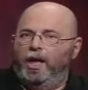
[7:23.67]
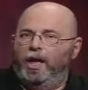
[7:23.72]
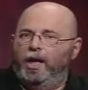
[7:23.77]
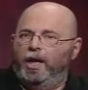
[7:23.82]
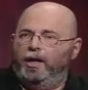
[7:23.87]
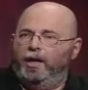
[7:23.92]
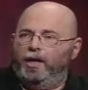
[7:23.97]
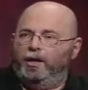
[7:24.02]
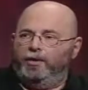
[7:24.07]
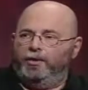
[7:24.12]

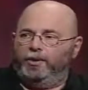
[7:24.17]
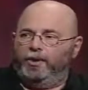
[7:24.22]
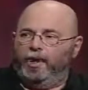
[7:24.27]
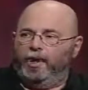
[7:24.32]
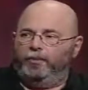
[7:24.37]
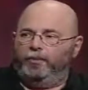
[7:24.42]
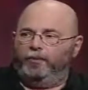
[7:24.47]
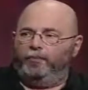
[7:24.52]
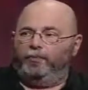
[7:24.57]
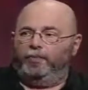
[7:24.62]
and I used to
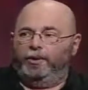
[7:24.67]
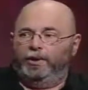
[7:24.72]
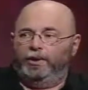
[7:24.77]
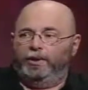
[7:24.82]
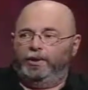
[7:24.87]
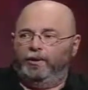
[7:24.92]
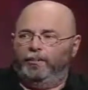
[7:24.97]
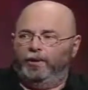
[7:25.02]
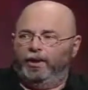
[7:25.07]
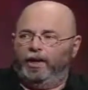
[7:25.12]
have to
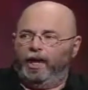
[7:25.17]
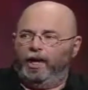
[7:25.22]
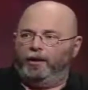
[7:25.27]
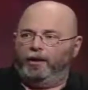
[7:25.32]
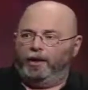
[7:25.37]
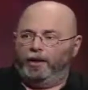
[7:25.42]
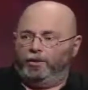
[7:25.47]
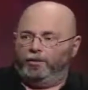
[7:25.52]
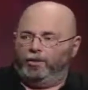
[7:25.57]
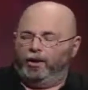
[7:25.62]
print something
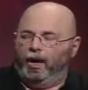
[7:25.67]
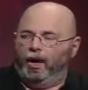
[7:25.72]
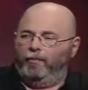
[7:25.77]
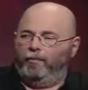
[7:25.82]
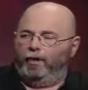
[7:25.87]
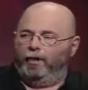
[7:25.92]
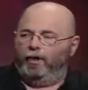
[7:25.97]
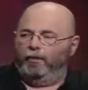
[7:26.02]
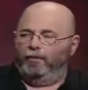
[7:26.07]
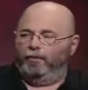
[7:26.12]
out each
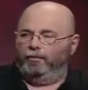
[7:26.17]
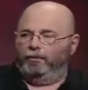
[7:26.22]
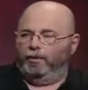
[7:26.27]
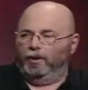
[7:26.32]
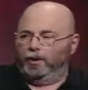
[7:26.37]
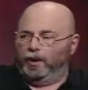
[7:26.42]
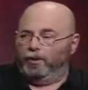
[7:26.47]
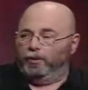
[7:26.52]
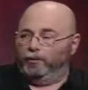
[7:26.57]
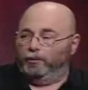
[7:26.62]
time and go to
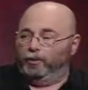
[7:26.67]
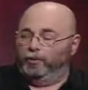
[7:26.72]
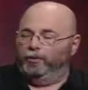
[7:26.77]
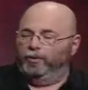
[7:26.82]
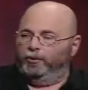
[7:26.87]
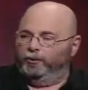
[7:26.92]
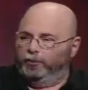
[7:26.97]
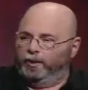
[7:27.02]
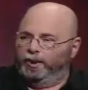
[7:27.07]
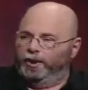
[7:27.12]
another
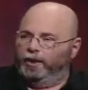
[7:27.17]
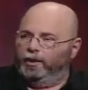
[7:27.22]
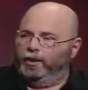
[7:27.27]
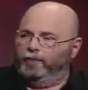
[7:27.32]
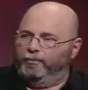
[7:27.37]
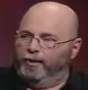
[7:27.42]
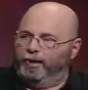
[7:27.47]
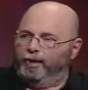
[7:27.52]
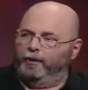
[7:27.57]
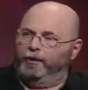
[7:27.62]
room and read it
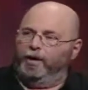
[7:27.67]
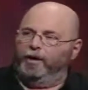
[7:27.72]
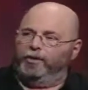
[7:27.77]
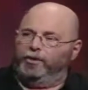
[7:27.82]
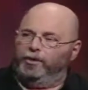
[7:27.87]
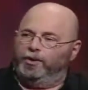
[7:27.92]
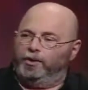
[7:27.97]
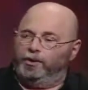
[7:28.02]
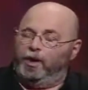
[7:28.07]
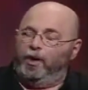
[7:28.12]
and make
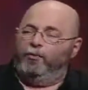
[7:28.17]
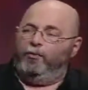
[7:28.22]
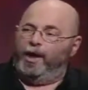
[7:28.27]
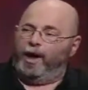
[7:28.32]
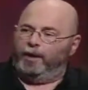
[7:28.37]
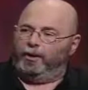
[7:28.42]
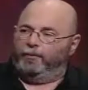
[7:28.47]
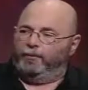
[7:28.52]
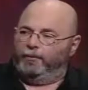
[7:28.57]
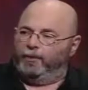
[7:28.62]
corrections and go
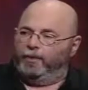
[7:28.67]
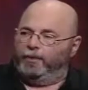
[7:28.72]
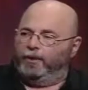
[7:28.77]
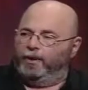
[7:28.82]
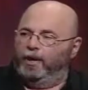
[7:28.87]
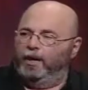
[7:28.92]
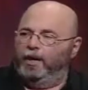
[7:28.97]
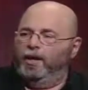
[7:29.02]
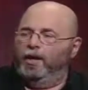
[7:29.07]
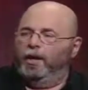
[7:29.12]
back and
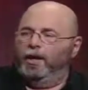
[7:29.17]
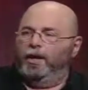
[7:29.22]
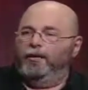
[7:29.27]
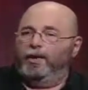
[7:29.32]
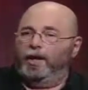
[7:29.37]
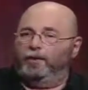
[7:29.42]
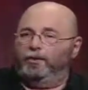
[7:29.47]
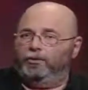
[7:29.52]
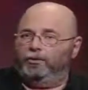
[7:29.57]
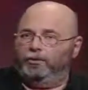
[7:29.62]
forth, mm -hmm.
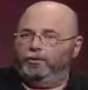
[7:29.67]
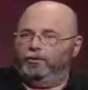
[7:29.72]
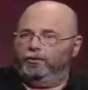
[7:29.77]
and that